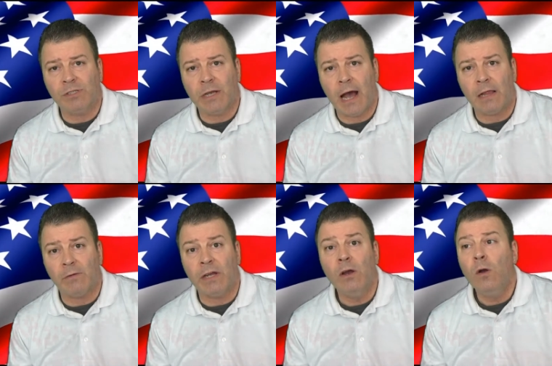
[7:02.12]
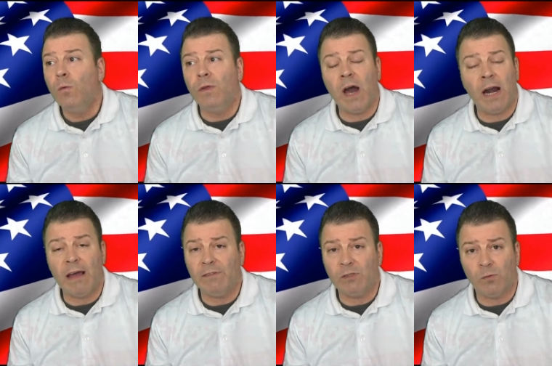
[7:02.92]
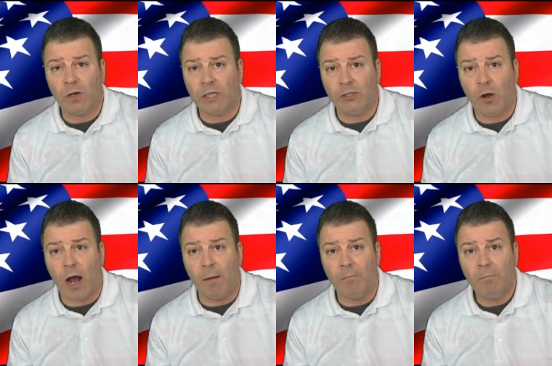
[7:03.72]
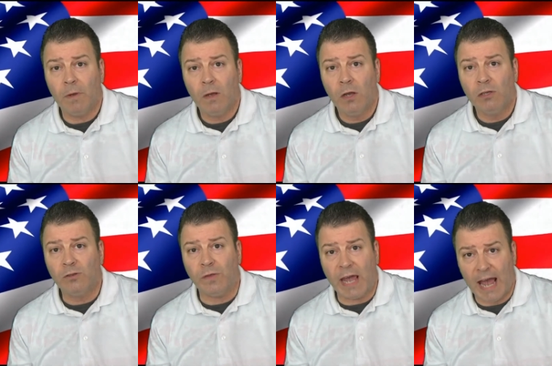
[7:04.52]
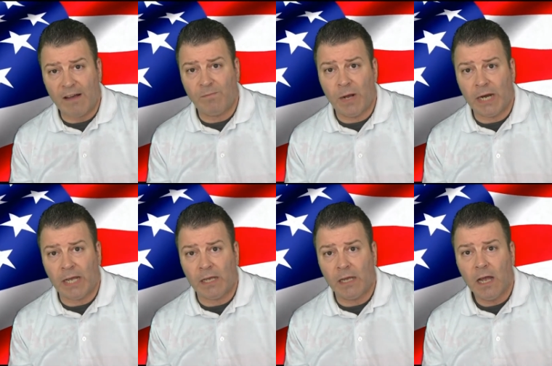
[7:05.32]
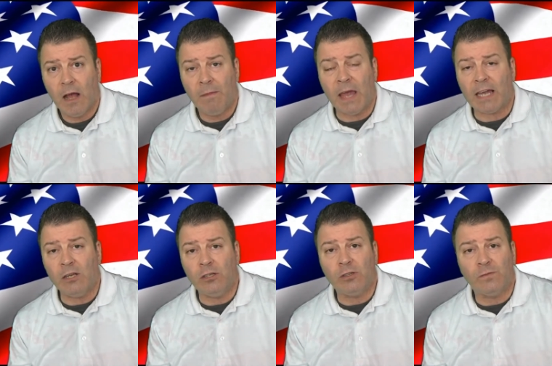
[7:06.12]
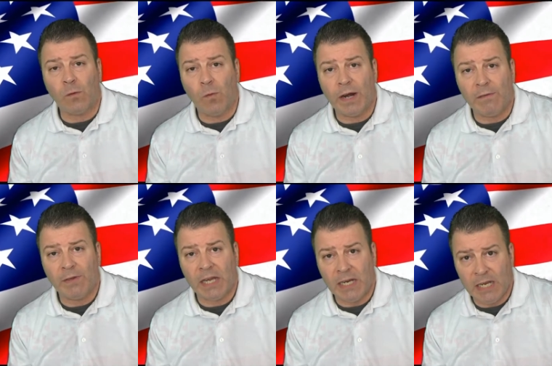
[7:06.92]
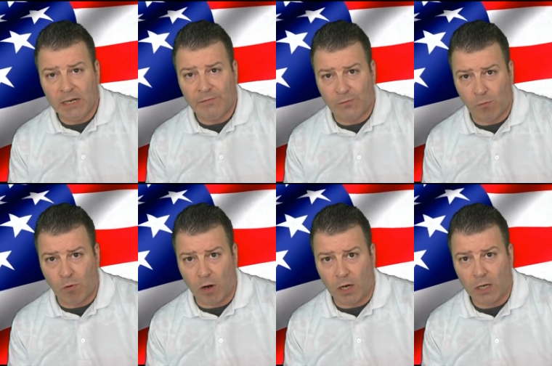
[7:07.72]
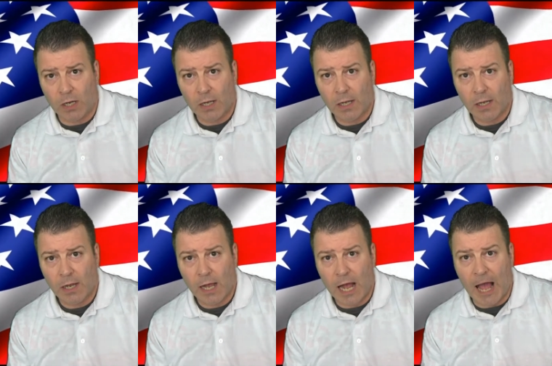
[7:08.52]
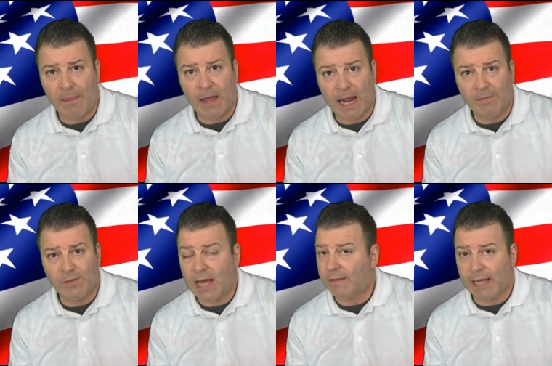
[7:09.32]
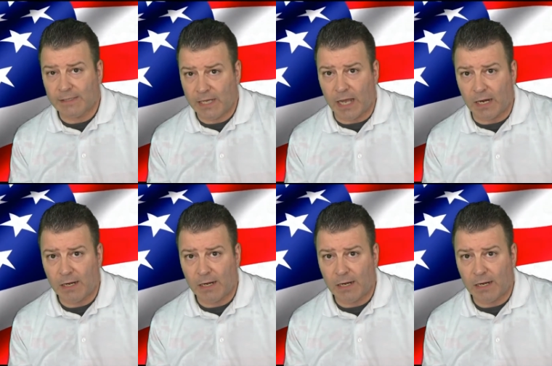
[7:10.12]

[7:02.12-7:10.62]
salary without having to work a job. So they have money, they can use it for whatever they need it for, and then after that, that's it.